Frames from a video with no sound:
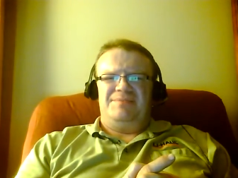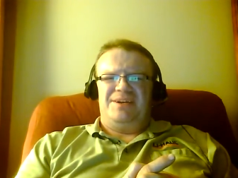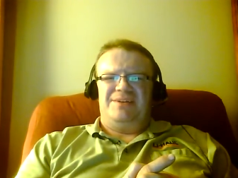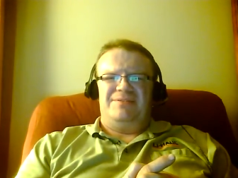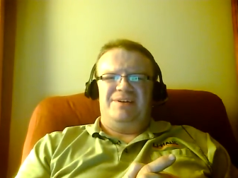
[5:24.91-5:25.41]
I
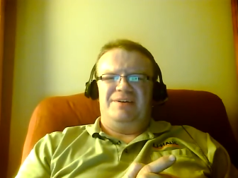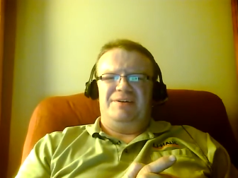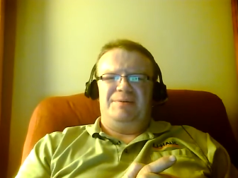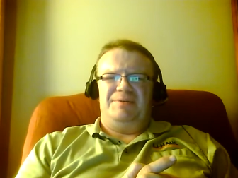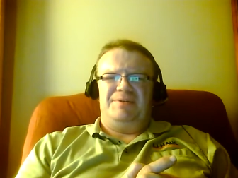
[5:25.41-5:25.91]
don't
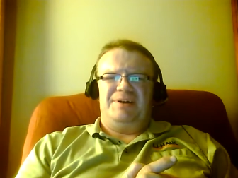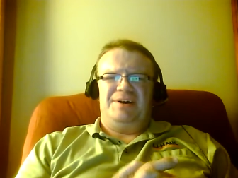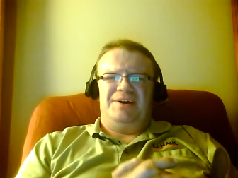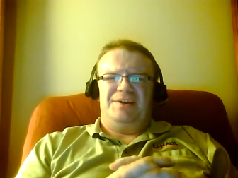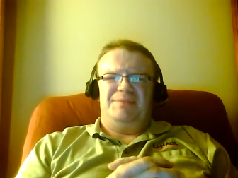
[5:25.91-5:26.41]
really
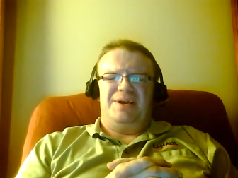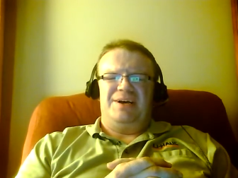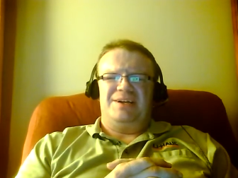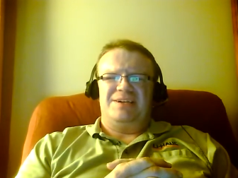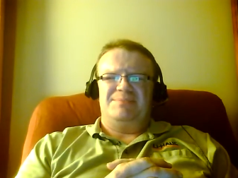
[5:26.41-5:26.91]
recall, to be honest.